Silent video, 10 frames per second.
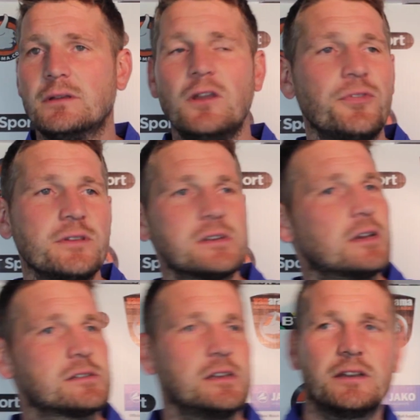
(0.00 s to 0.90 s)
Nothing's a
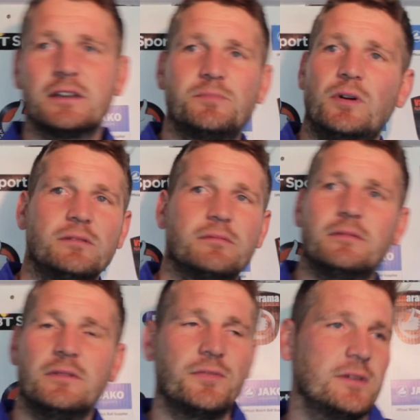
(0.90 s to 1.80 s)
concern at this point,
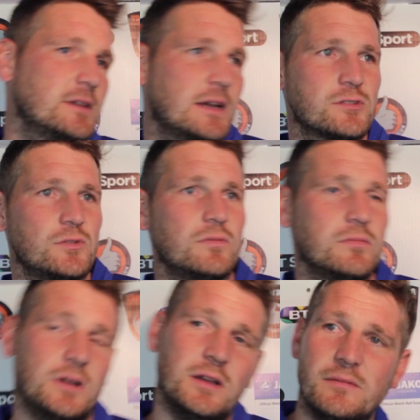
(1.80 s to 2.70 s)
nothing at all.
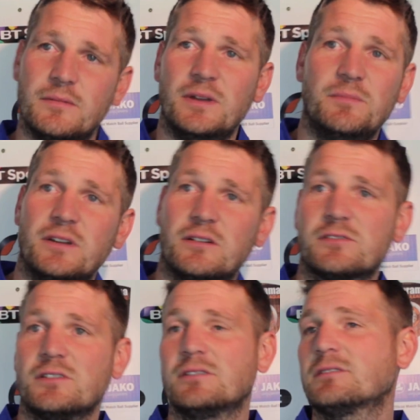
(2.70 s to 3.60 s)
It may be a
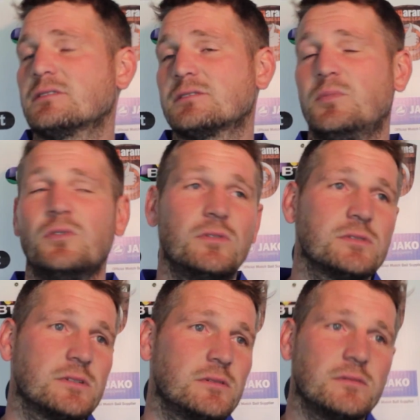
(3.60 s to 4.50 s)
concern to the
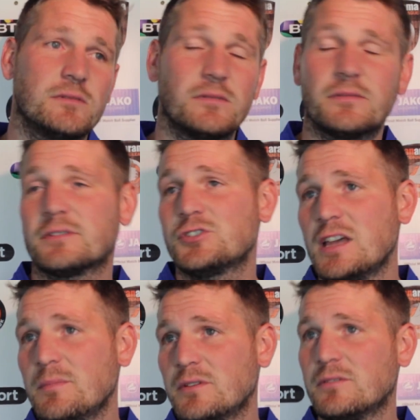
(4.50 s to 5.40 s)
supporters or the
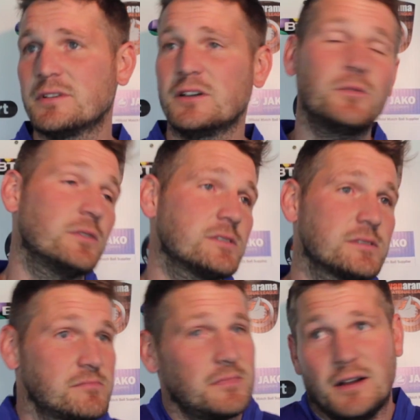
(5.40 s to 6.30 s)
chairman or the
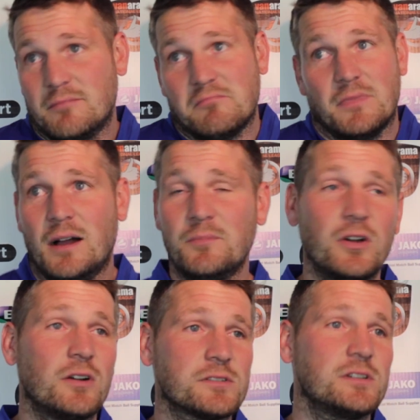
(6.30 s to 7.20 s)
owners. I'm
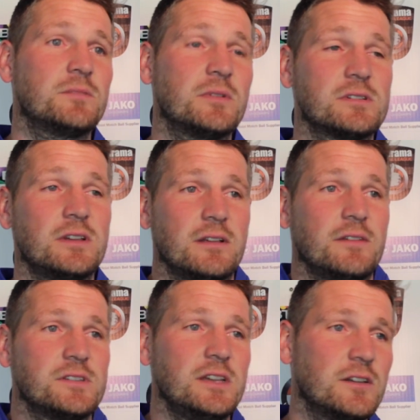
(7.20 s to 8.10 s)
not concerned, because
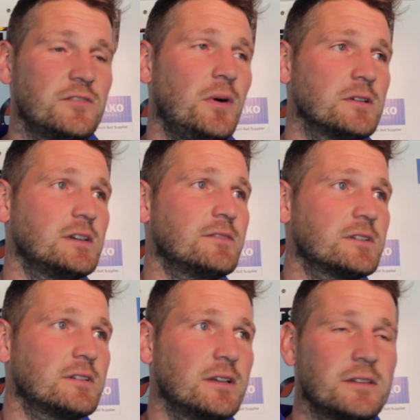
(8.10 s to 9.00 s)
I've seen enough positives,
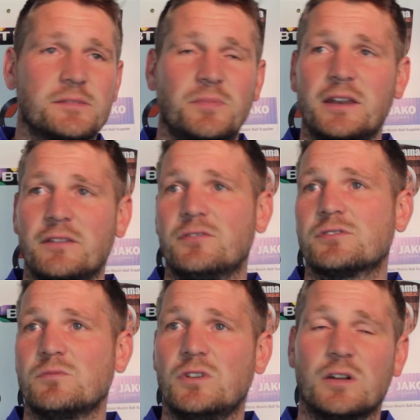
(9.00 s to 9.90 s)
and there's plenty for us
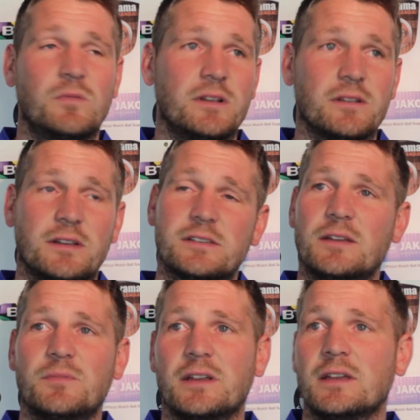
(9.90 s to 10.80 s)
to work on. Like I
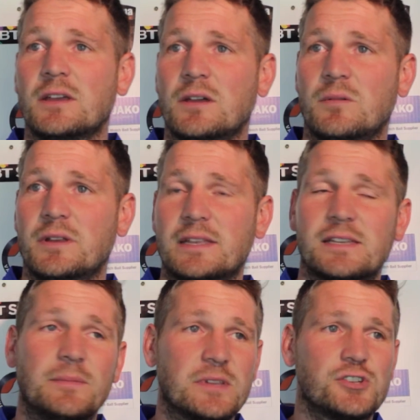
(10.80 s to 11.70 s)
said, we need
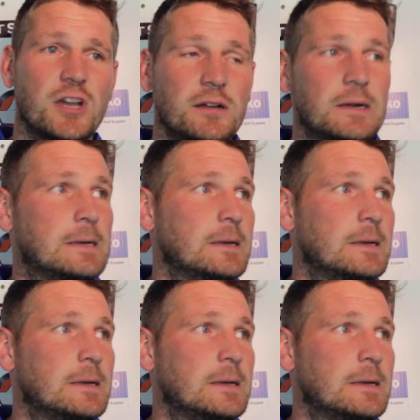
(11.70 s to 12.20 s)
time to gel.